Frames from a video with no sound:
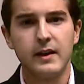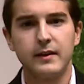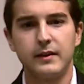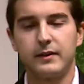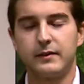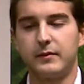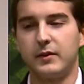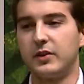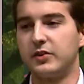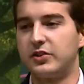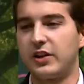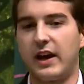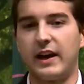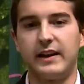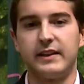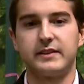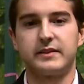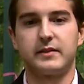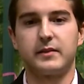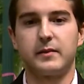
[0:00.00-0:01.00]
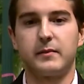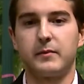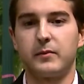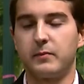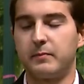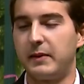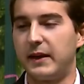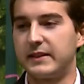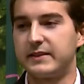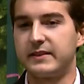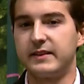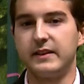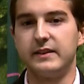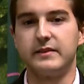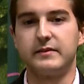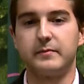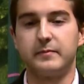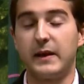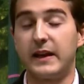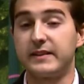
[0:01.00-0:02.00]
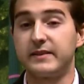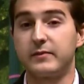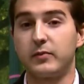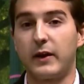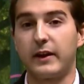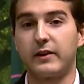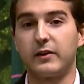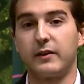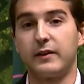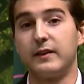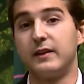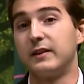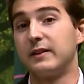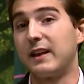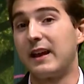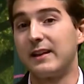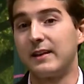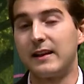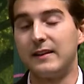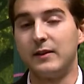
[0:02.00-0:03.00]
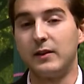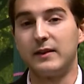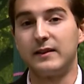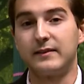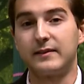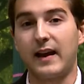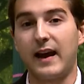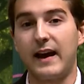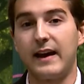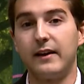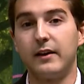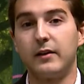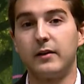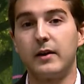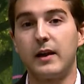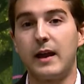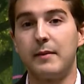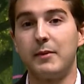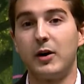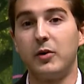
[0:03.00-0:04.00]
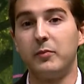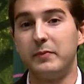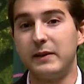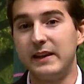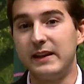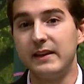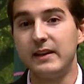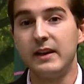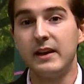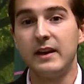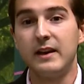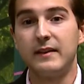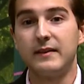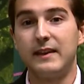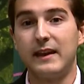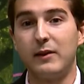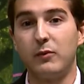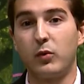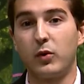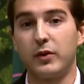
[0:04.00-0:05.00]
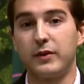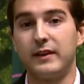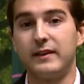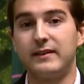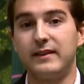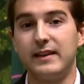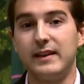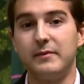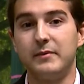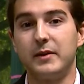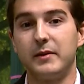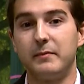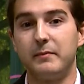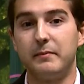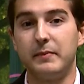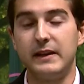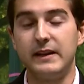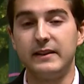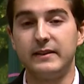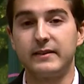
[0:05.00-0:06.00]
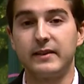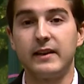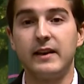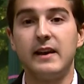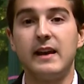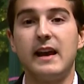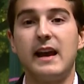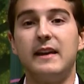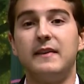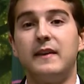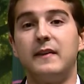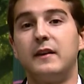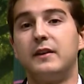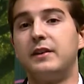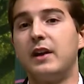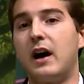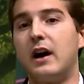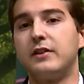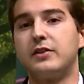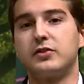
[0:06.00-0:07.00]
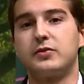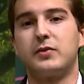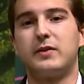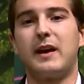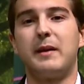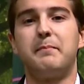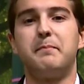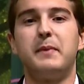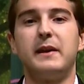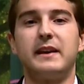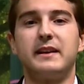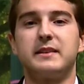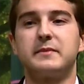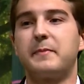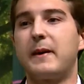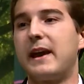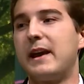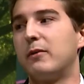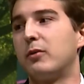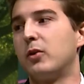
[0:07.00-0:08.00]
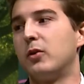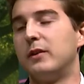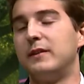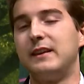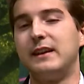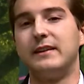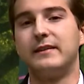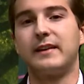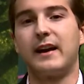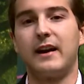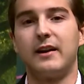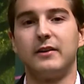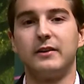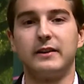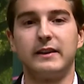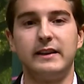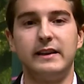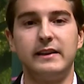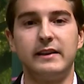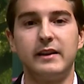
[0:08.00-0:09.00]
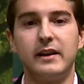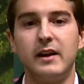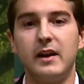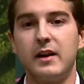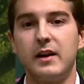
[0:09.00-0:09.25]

The Giants, best record in the entire MLB. They were the team to beat. And then the Dodgers with that biggest payroll in the entire league.